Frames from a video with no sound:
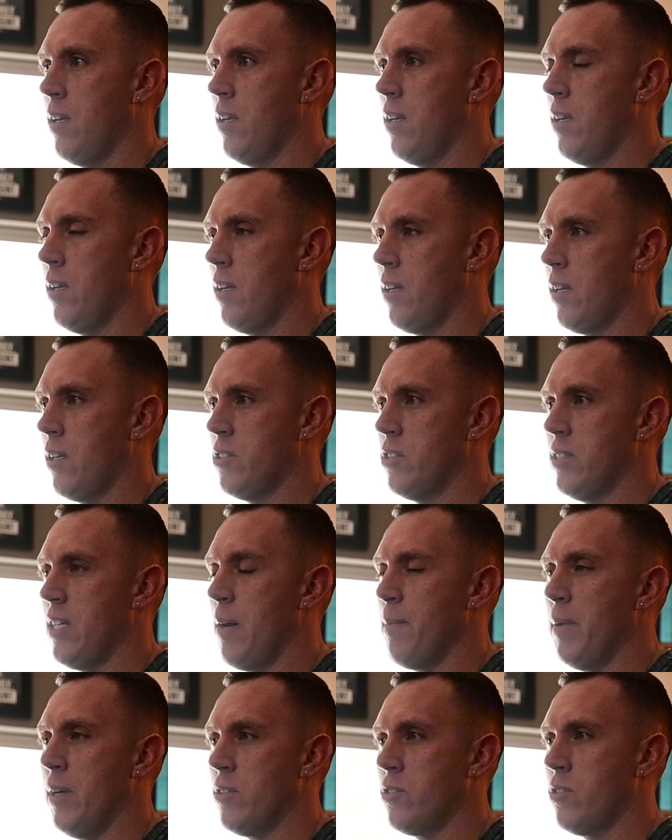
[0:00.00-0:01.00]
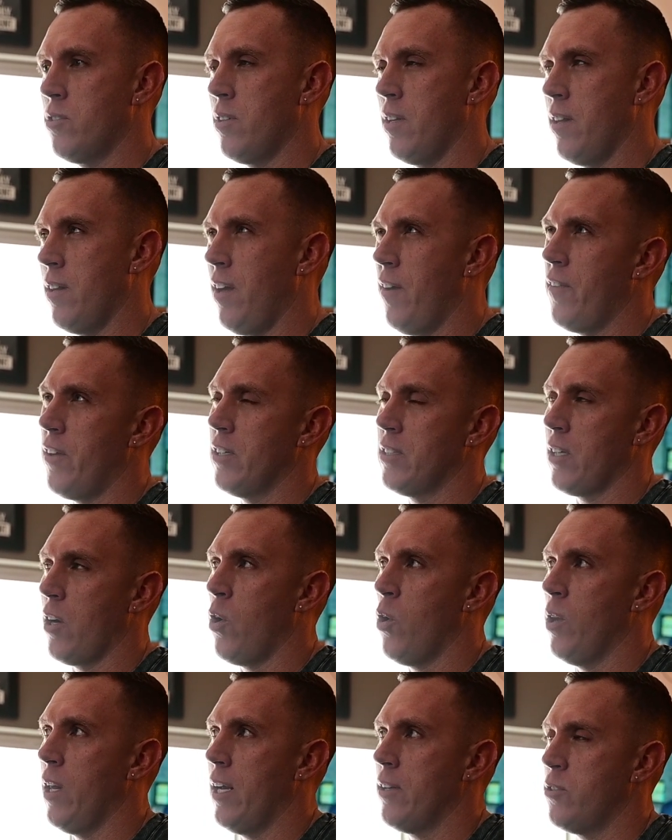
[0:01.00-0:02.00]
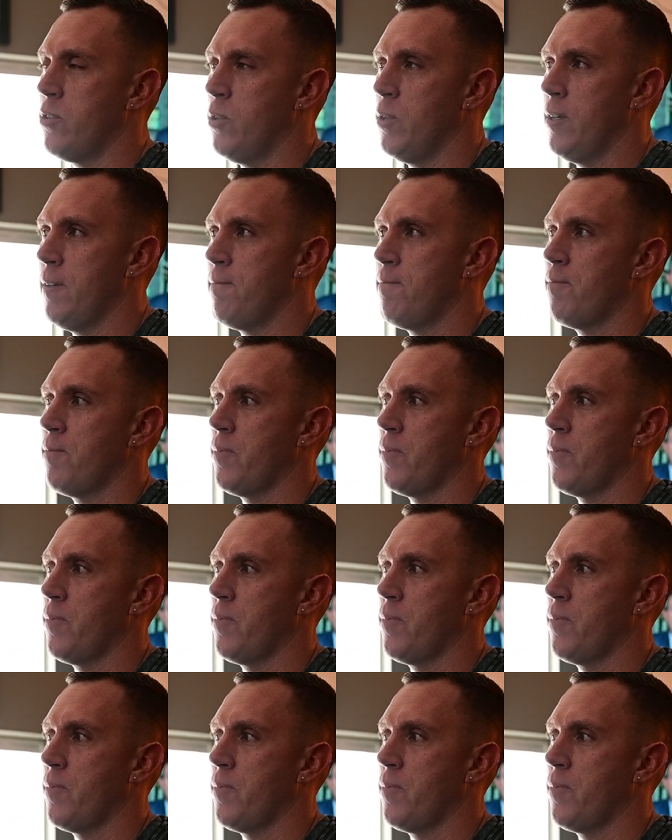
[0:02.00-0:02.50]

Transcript: Because there's not much, I don't think there's a whole lot to it.